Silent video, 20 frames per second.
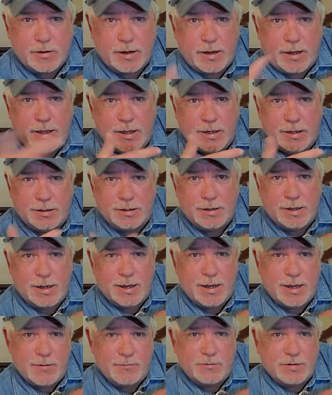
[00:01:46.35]
and I
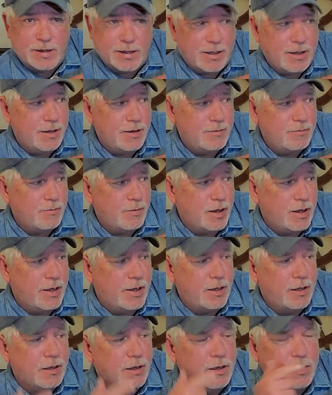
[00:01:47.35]
have to get
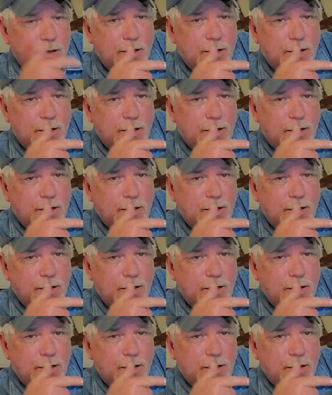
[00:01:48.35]
my